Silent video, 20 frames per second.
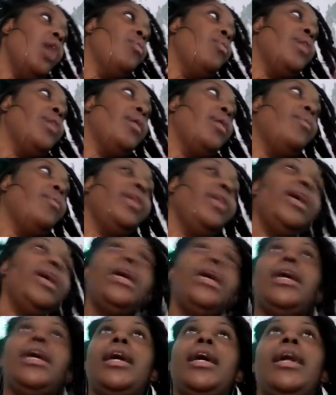where
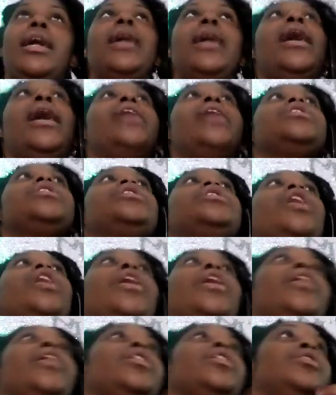we got to
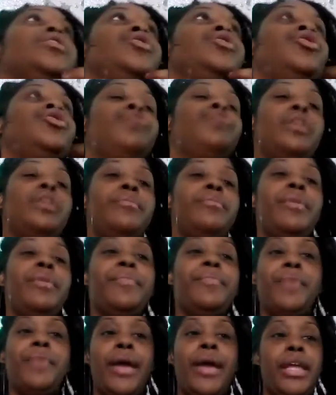start treating
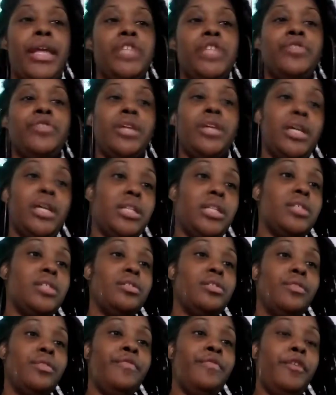people how they treat us
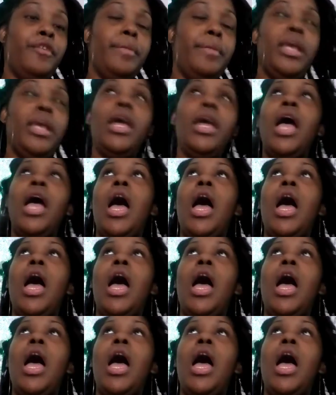feel me?